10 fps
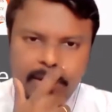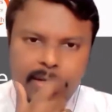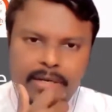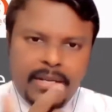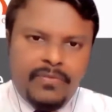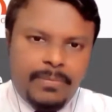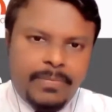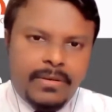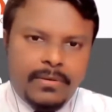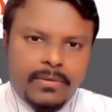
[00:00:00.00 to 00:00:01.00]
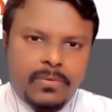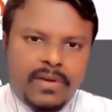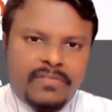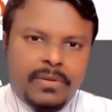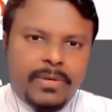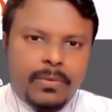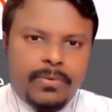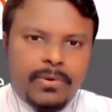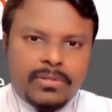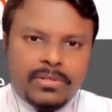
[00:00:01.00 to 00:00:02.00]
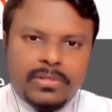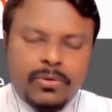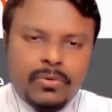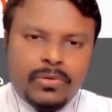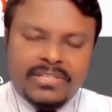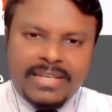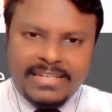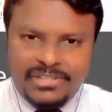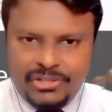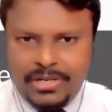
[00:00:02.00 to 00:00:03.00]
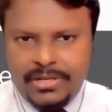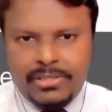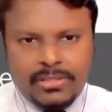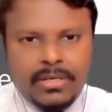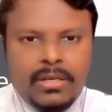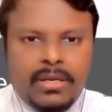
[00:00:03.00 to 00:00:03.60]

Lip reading: Unlike women who after menopause, the uterus shrinks